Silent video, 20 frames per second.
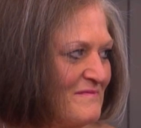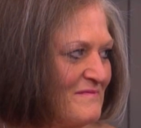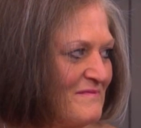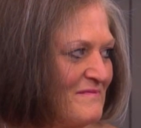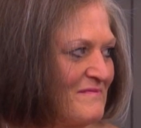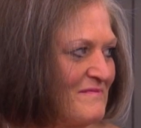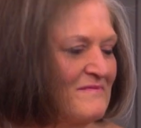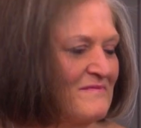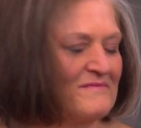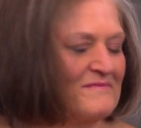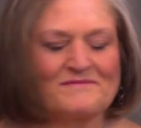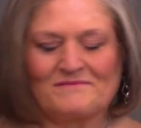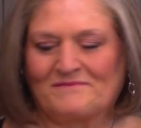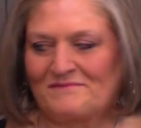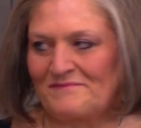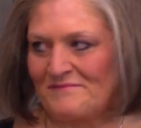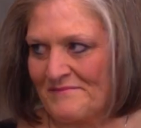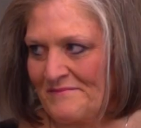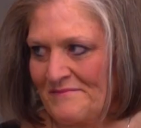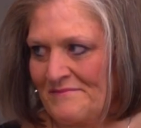
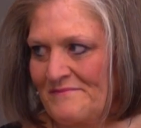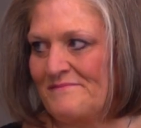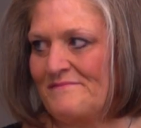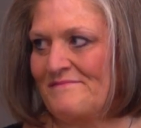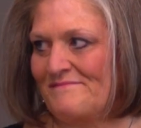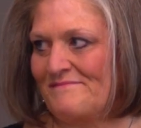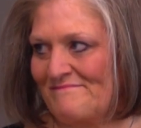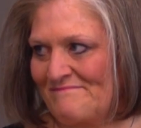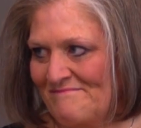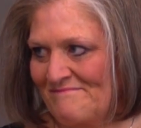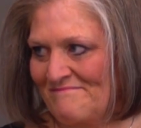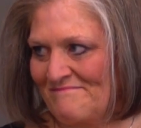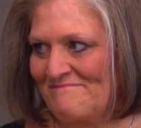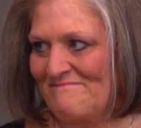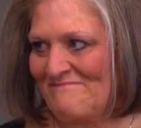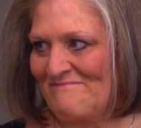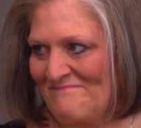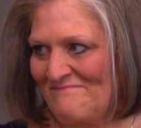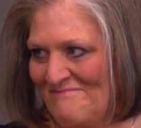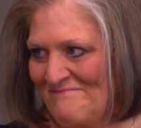
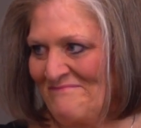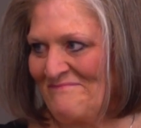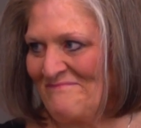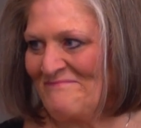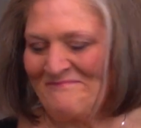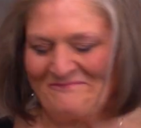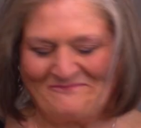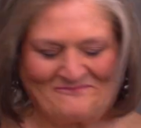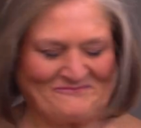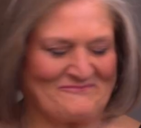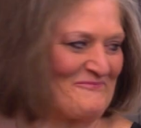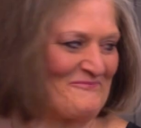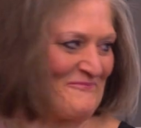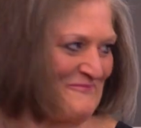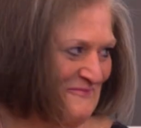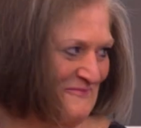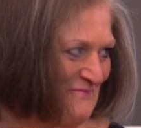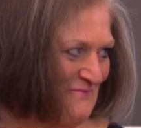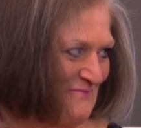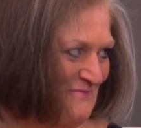
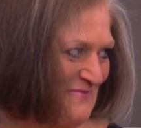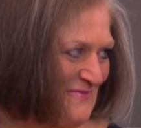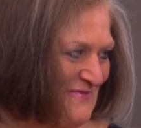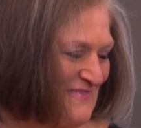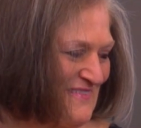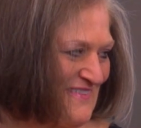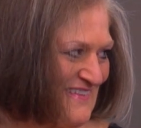(not speaking)